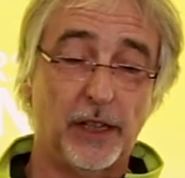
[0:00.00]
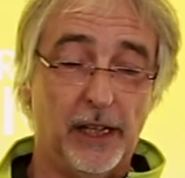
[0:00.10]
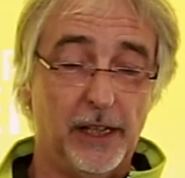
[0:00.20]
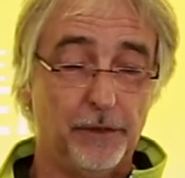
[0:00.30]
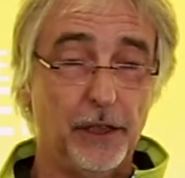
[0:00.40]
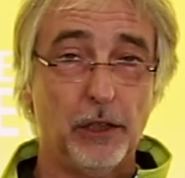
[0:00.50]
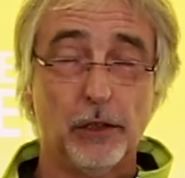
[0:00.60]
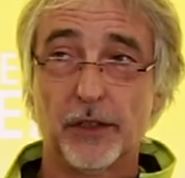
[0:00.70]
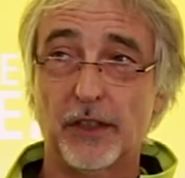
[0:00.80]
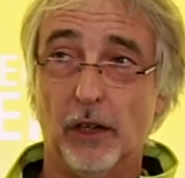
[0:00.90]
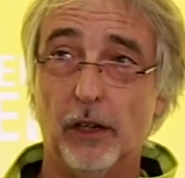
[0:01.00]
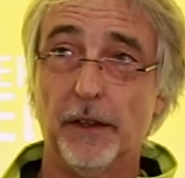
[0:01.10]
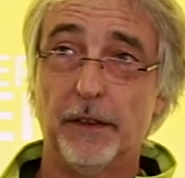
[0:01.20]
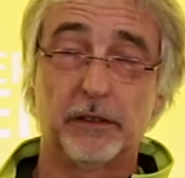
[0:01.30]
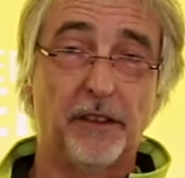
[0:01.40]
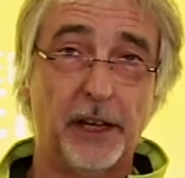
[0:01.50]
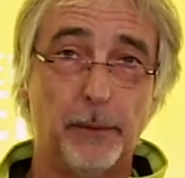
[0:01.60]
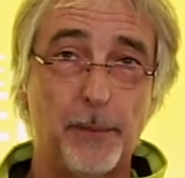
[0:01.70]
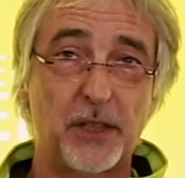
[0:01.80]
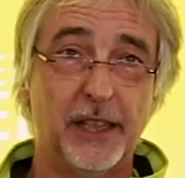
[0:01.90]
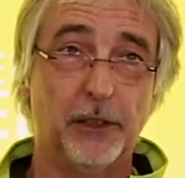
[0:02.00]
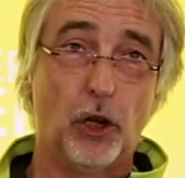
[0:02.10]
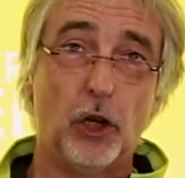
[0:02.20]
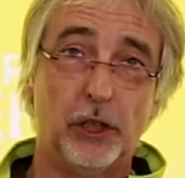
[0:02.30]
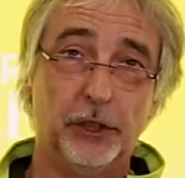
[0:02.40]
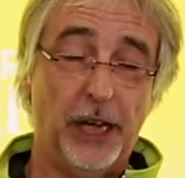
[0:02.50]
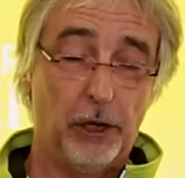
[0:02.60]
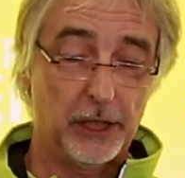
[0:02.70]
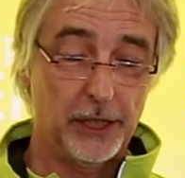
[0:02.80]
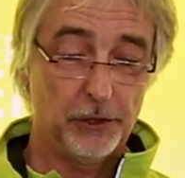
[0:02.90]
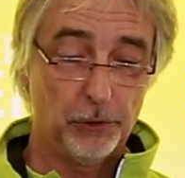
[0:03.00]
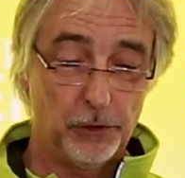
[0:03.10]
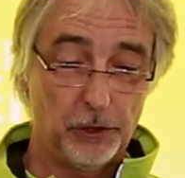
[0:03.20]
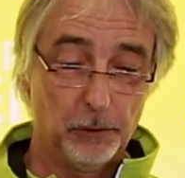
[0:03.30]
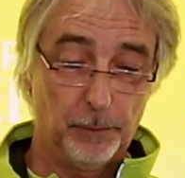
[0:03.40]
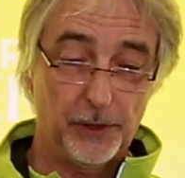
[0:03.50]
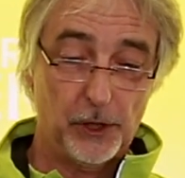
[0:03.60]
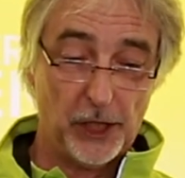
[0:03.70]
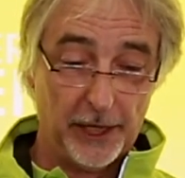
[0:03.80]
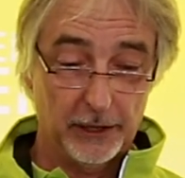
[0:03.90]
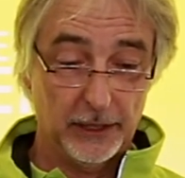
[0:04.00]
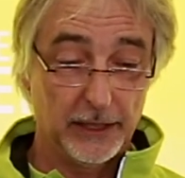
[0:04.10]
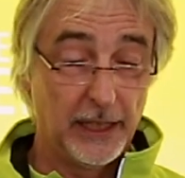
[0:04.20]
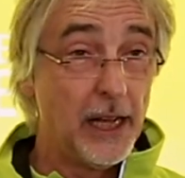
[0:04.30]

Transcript: uh, videos on the Ravenna website or on our YouTube channel.